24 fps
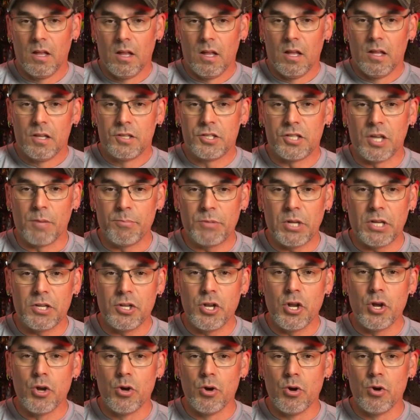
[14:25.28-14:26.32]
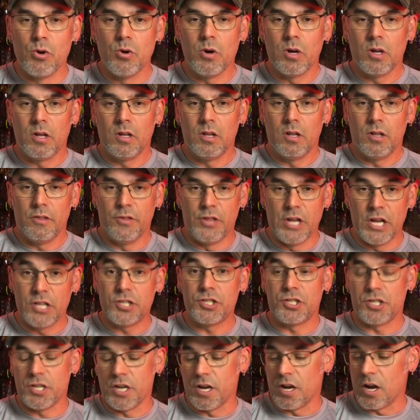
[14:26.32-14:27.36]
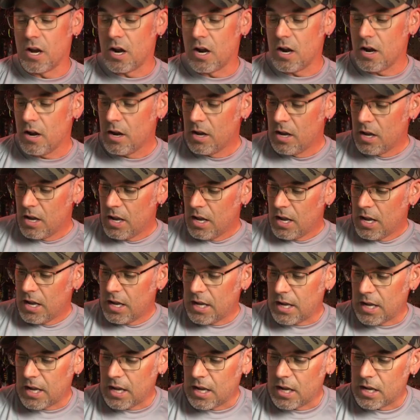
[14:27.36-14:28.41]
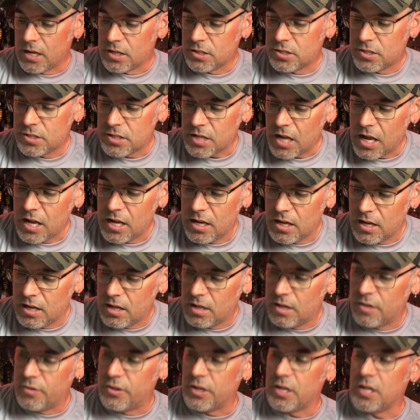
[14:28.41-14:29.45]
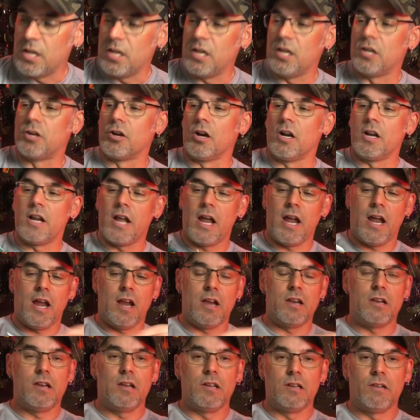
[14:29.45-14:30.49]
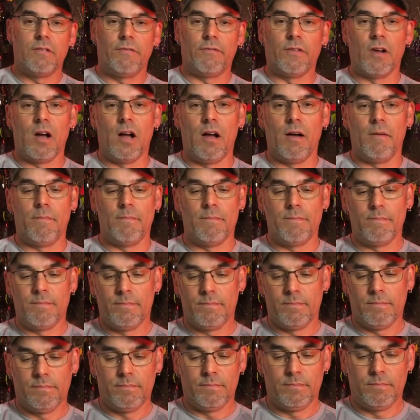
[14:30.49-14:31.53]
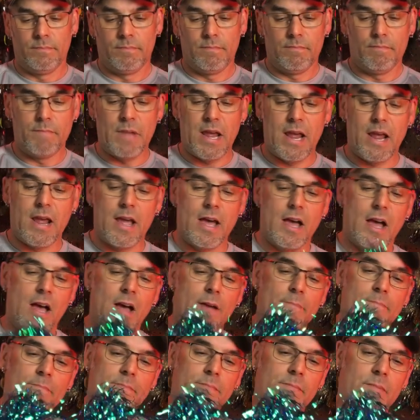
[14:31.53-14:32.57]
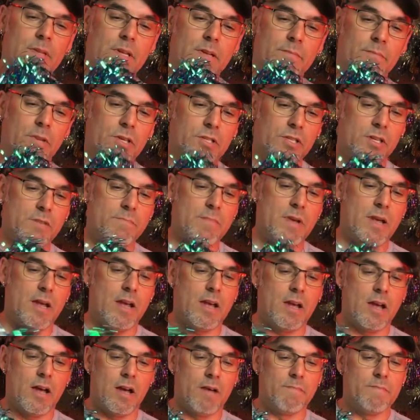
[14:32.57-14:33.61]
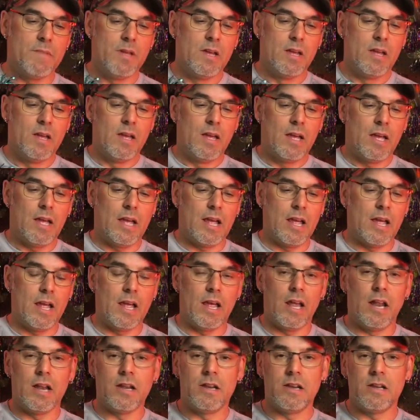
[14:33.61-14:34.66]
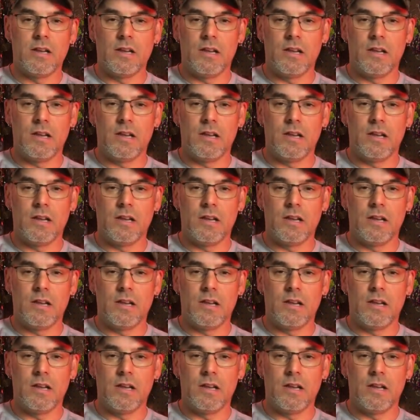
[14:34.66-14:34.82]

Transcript: Something new this year is the grenade from Mayhem, Musky Mayhem. And